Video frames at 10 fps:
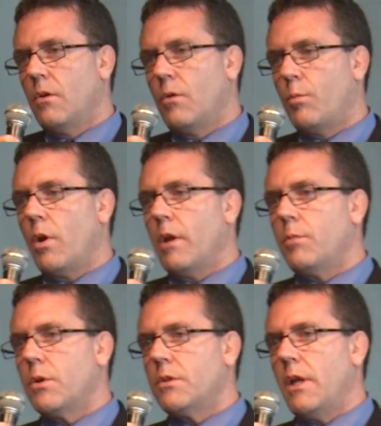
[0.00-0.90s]
of
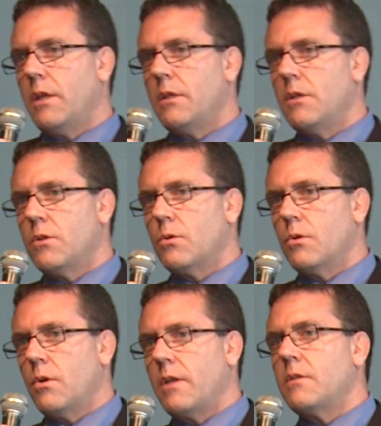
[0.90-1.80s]
borderline personality
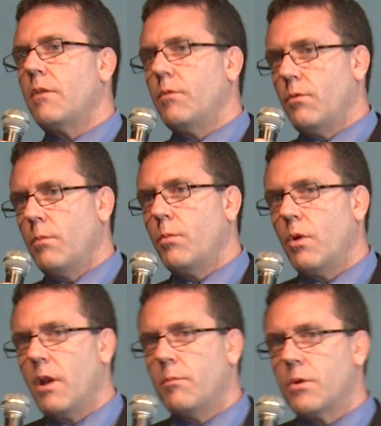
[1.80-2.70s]
disorder, I suffer from
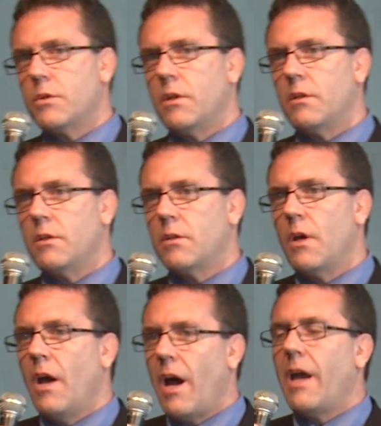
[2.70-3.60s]
borderline personality
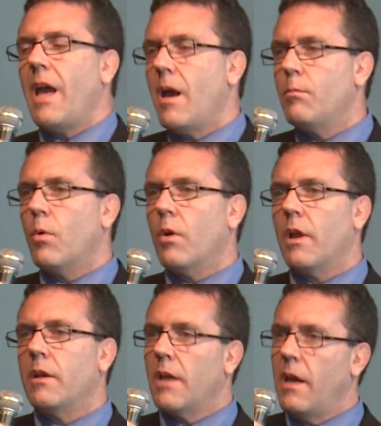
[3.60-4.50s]
disorder, I am
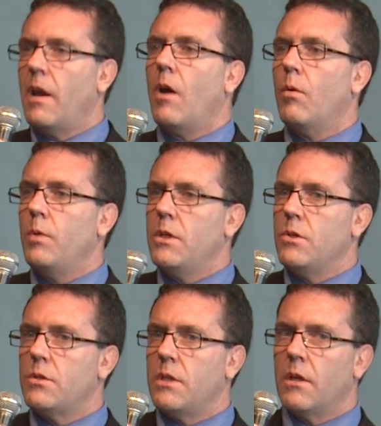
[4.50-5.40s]
borderline. Again, how are we
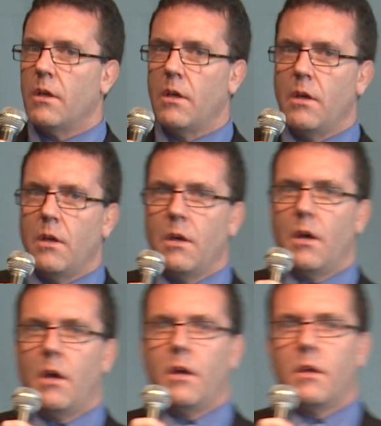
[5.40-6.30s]
using
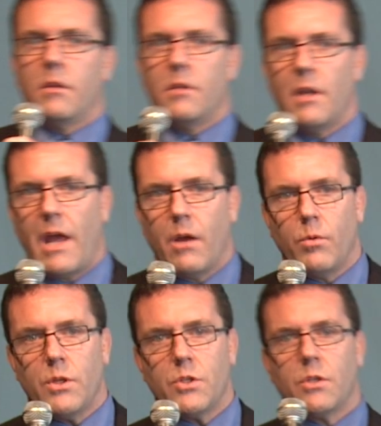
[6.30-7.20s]
the
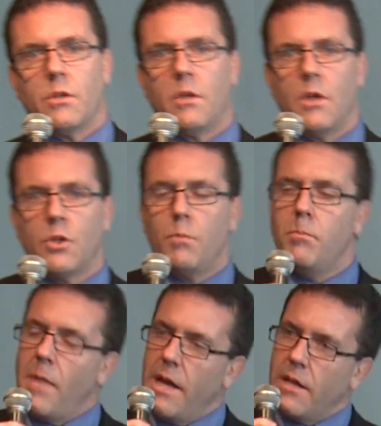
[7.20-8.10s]
language to
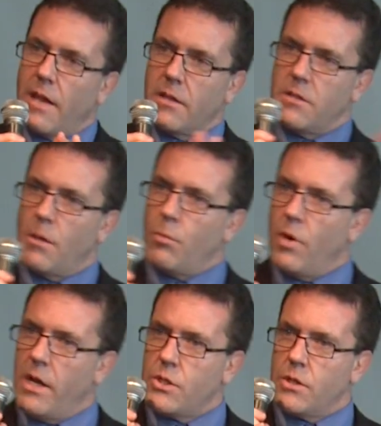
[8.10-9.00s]
make that
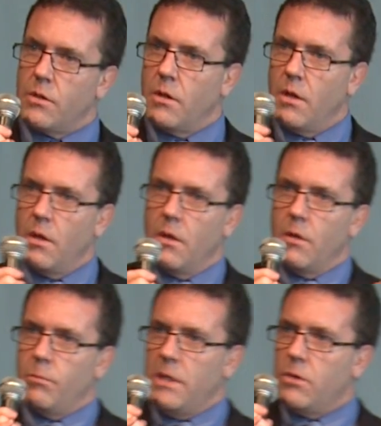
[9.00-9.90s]
separation
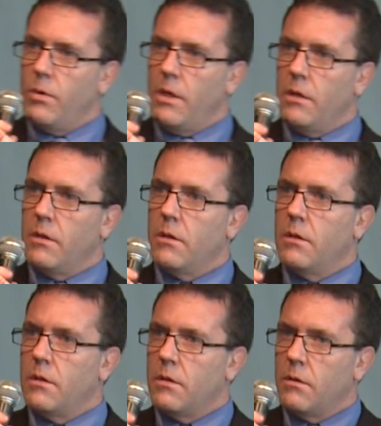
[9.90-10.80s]

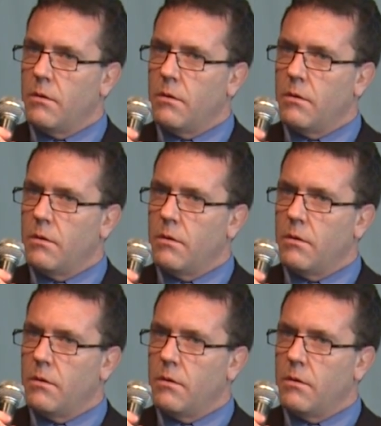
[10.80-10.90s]
between